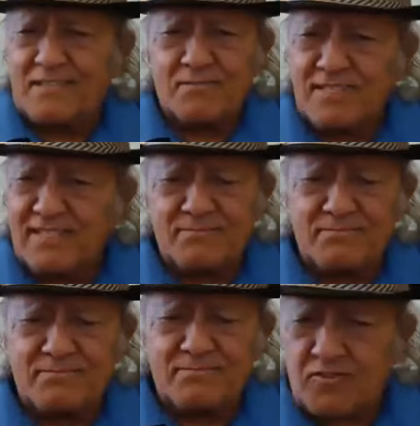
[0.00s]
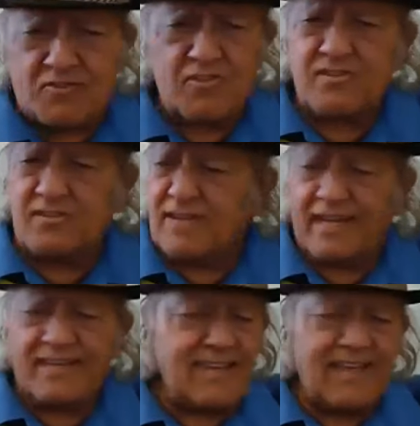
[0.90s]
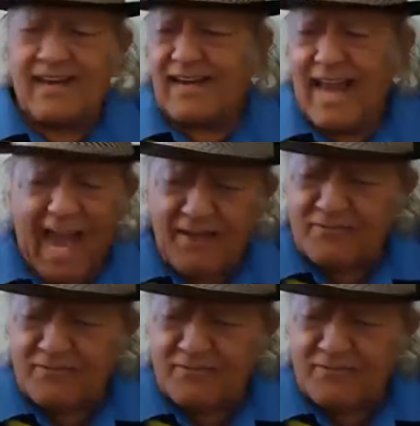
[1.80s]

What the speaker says: breathe by oxygen, I can't laugh.